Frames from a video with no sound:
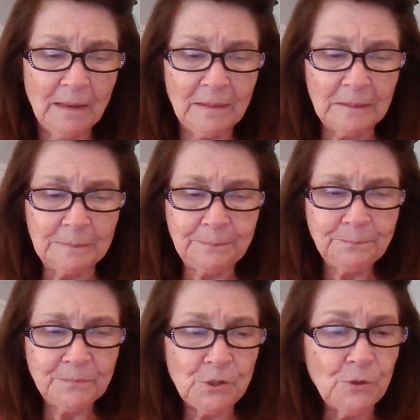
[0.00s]
um,
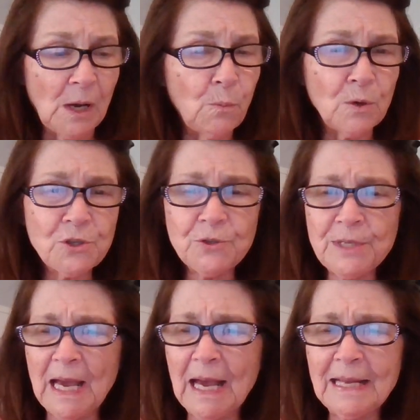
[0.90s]
do not want your
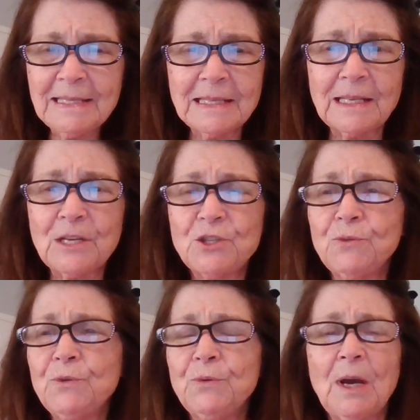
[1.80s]
tithes unless
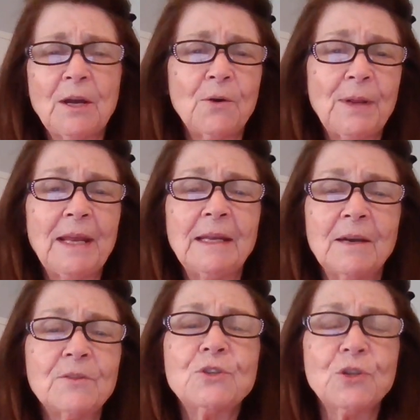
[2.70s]
you do not go to any
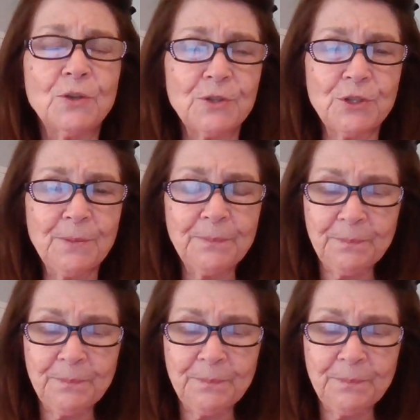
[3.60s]
other church.